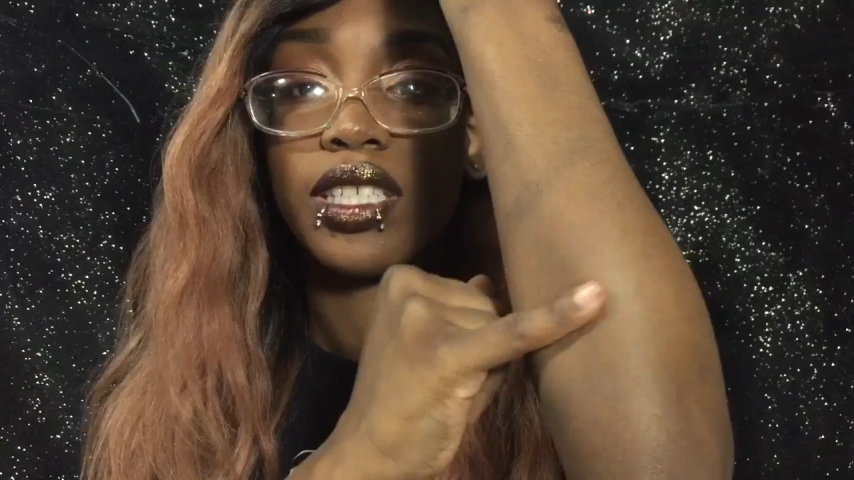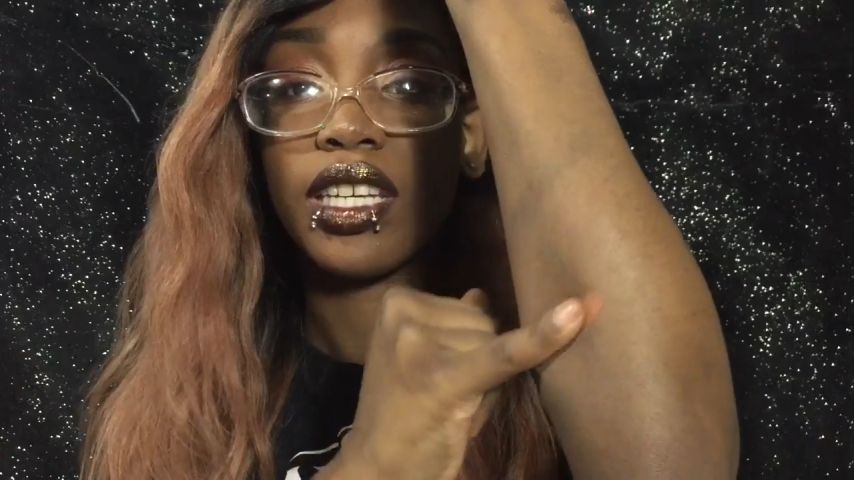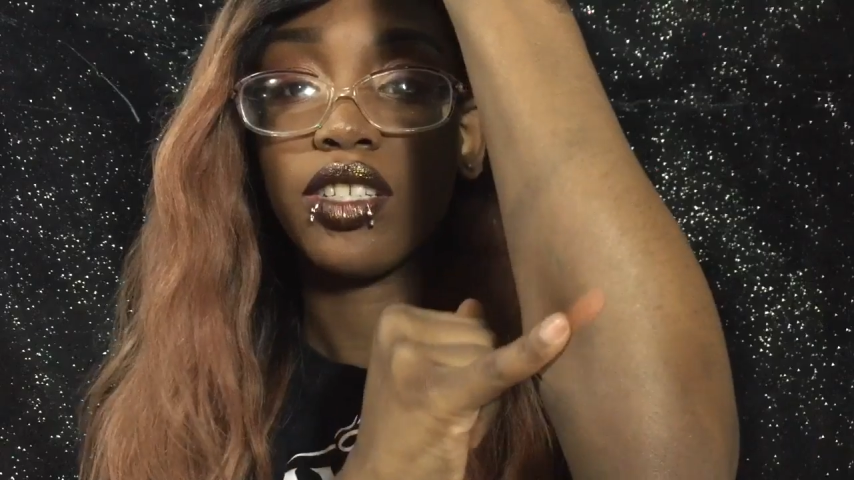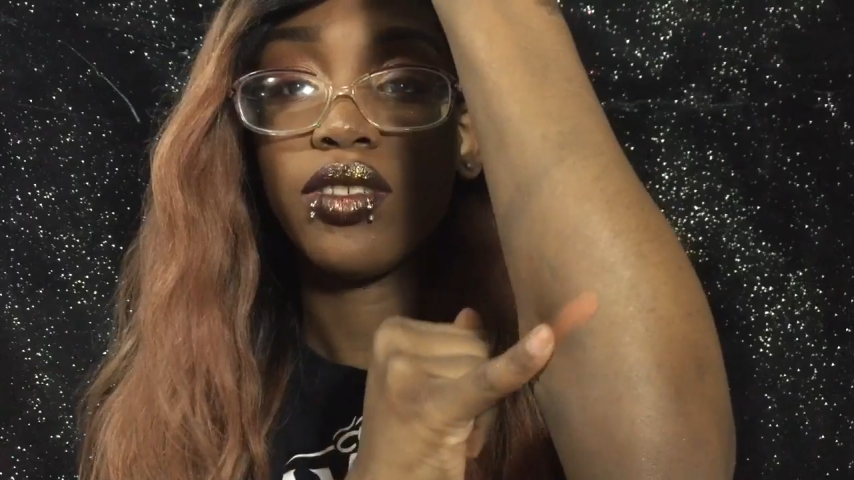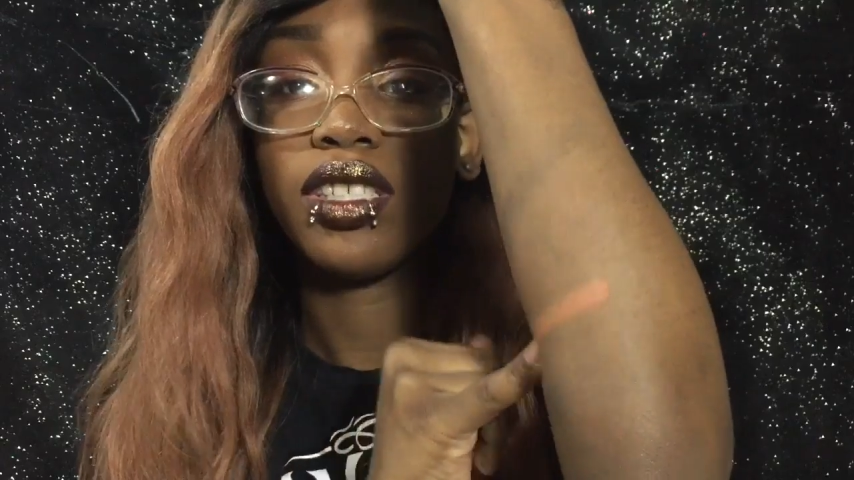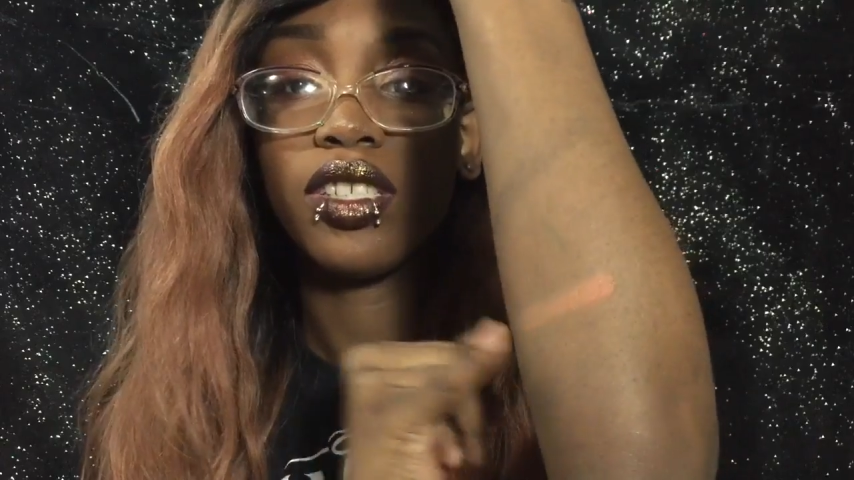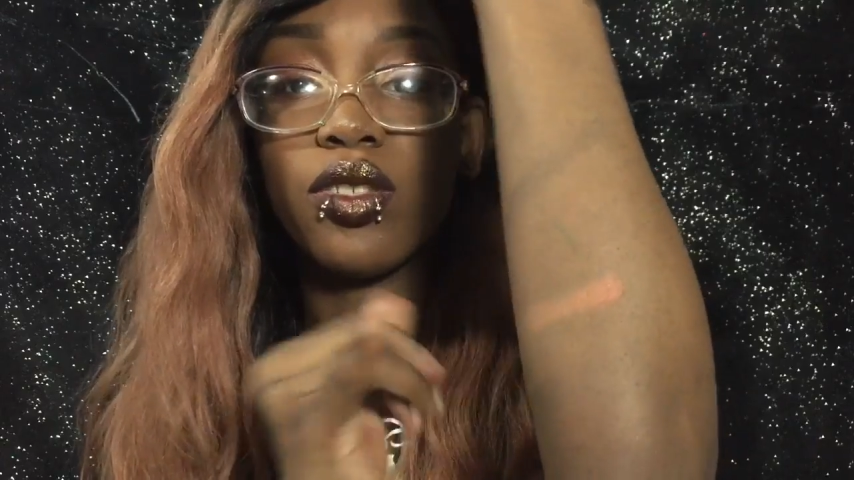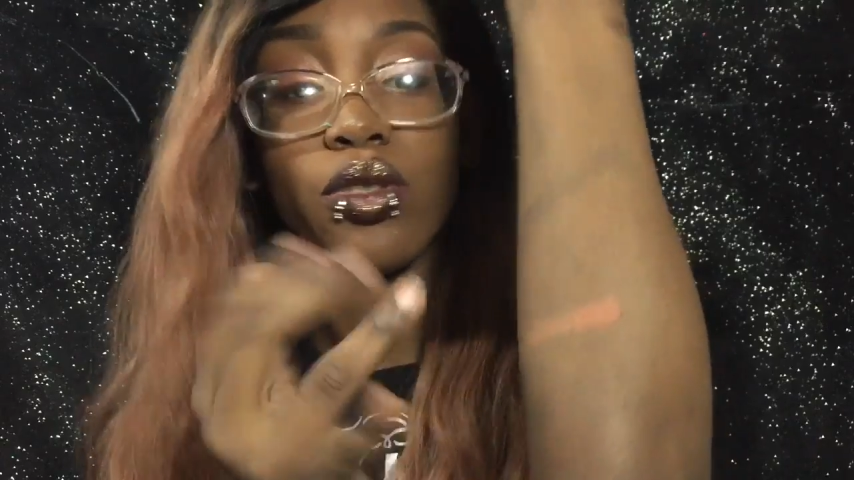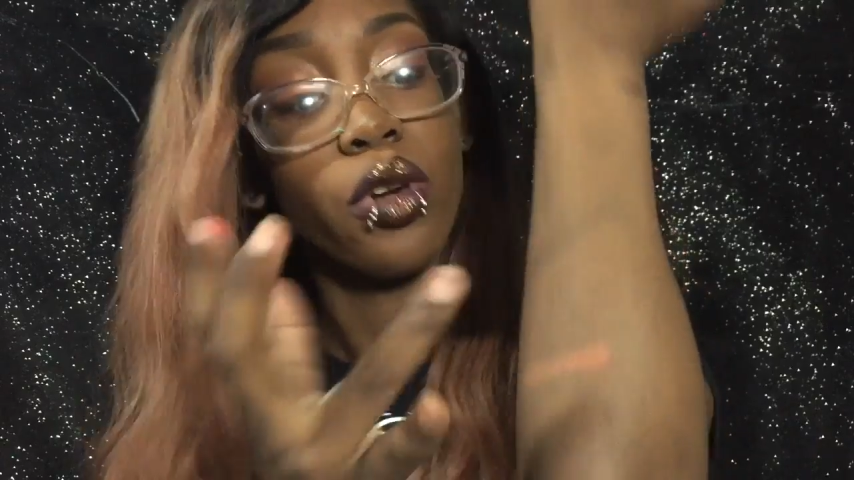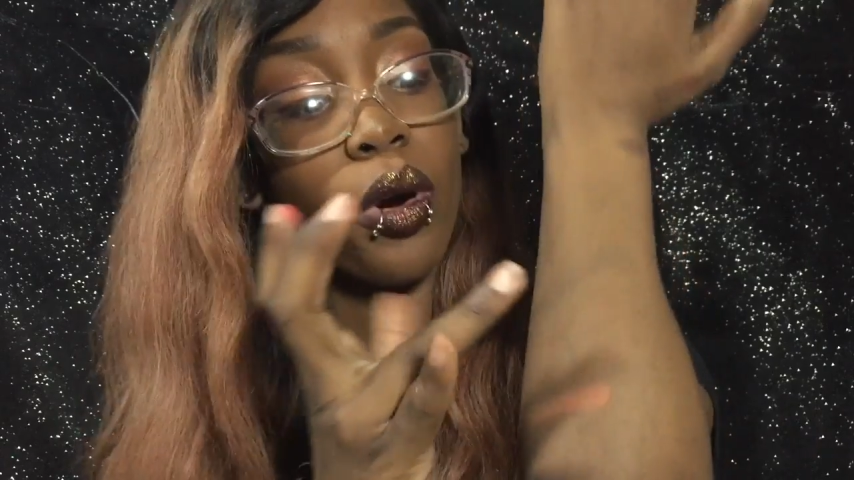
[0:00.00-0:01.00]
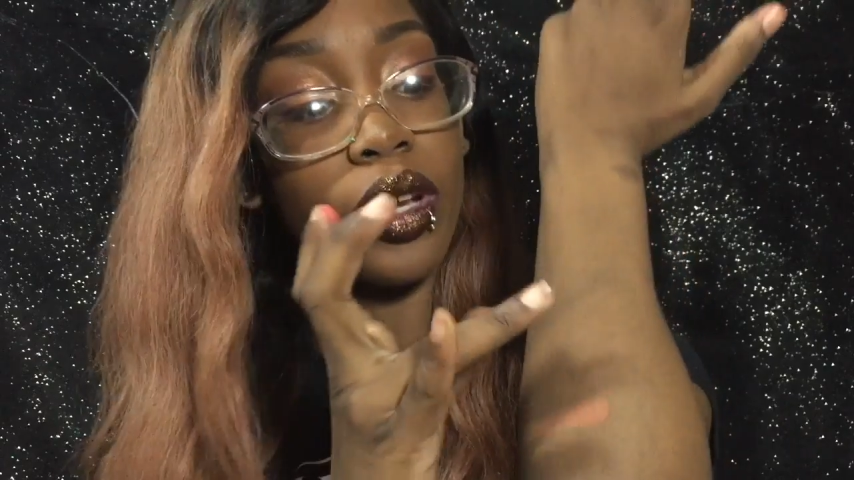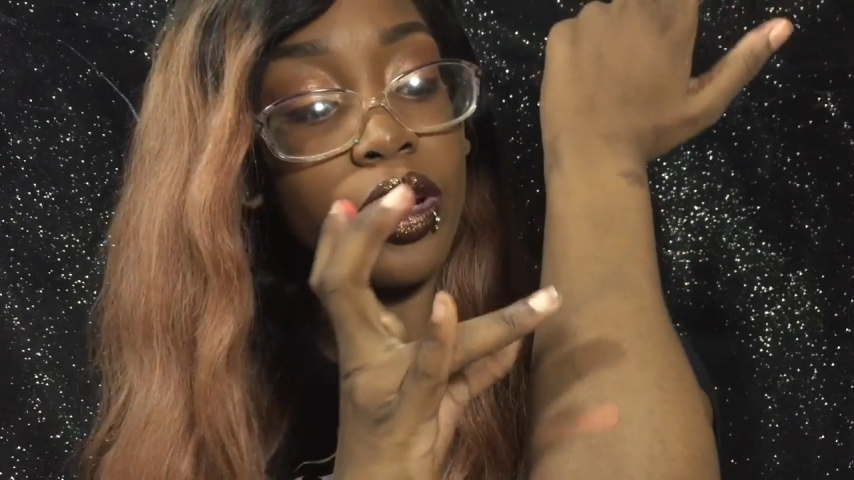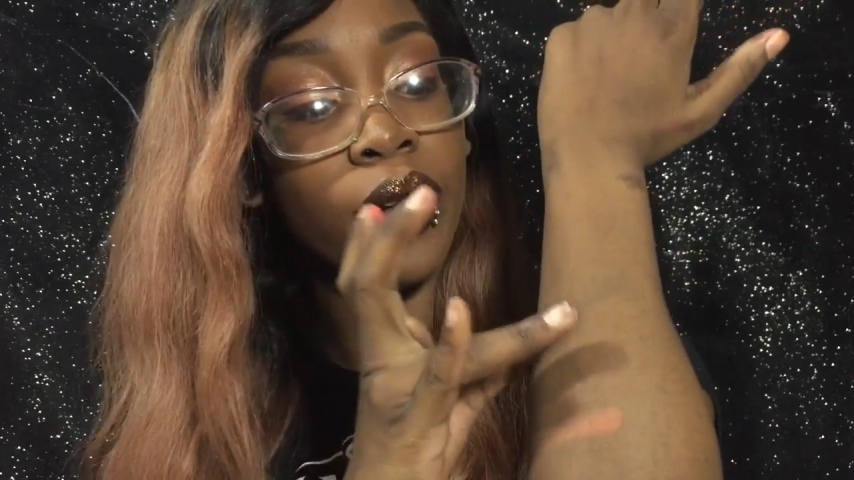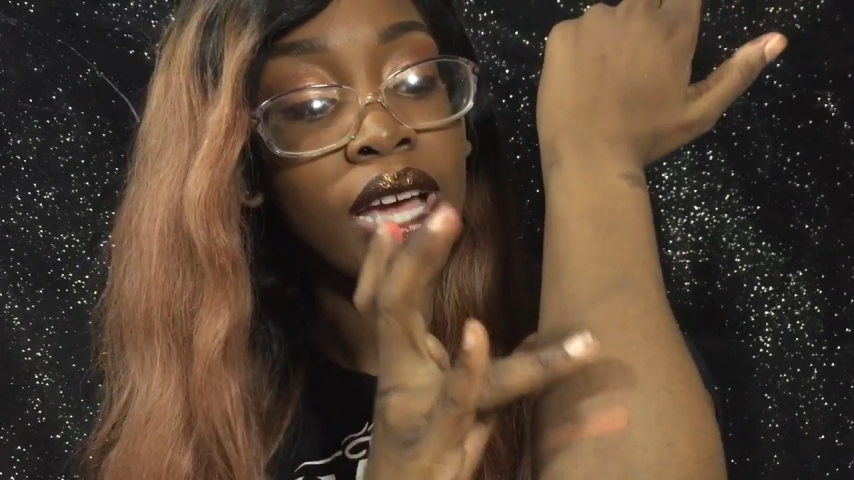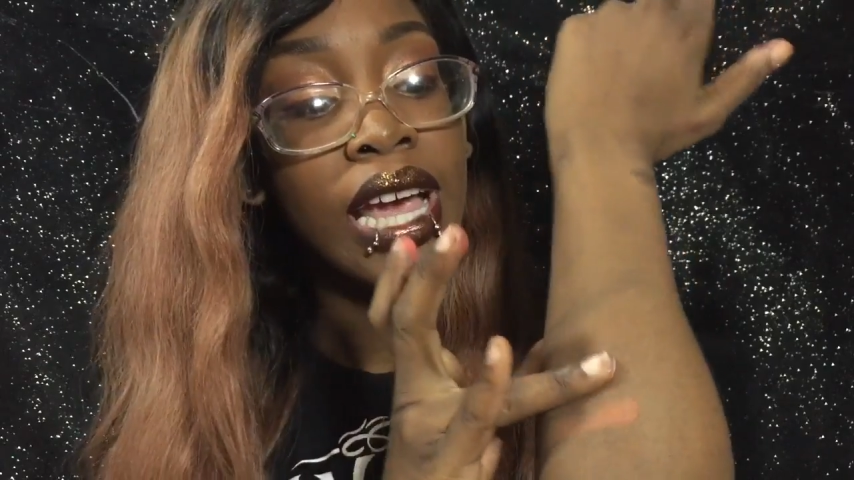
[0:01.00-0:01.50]
I could do this in a
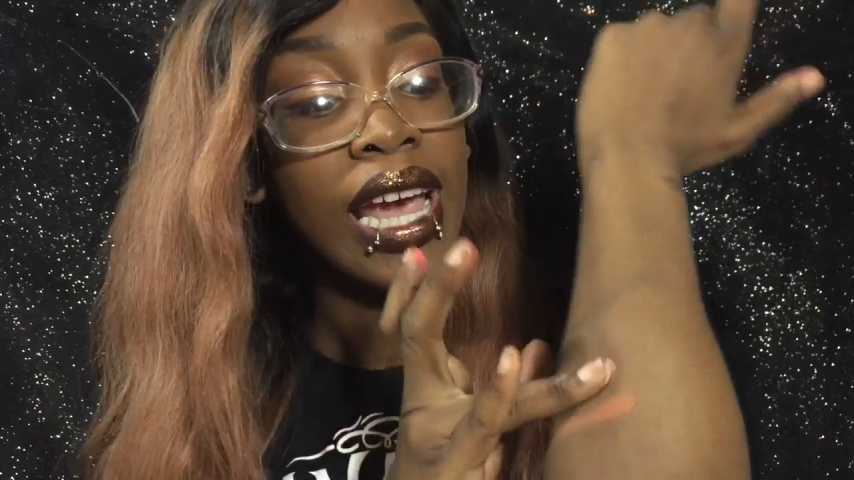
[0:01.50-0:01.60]
tutorial,